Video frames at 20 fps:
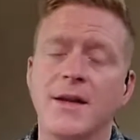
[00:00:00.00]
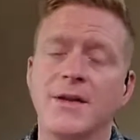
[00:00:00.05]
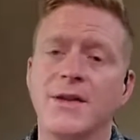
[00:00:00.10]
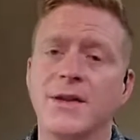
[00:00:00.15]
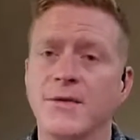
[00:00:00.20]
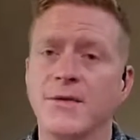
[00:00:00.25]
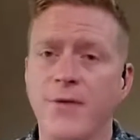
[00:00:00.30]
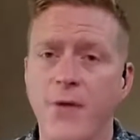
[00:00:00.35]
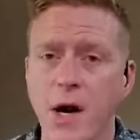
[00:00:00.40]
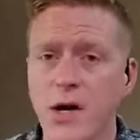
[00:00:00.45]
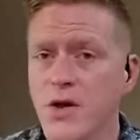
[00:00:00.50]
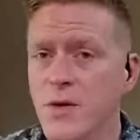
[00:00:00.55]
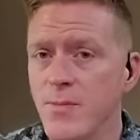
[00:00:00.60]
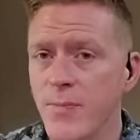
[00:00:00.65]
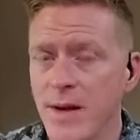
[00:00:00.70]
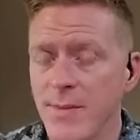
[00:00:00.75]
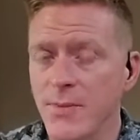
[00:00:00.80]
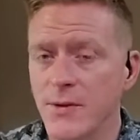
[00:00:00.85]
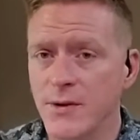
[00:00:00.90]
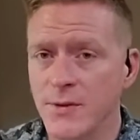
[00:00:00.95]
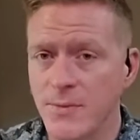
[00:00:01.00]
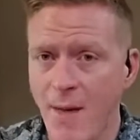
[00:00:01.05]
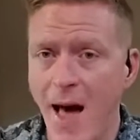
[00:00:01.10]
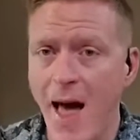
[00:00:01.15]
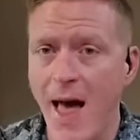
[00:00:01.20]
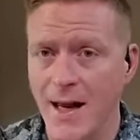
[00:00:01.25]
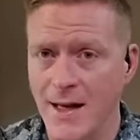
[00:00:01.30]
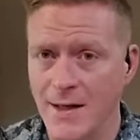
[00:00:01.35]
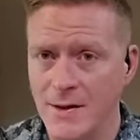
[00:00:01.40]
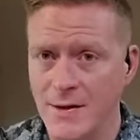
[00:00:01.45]
this is fresh in people's
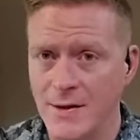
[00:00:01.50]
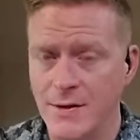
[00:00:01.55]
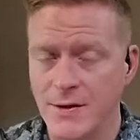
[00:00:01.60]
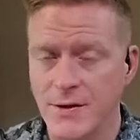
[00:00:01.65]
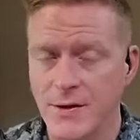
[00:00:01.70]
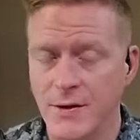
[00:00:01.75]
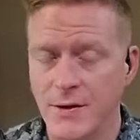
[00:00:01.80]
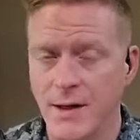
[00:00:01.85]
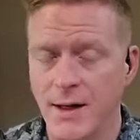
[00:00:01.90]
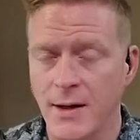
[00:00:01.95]
minds.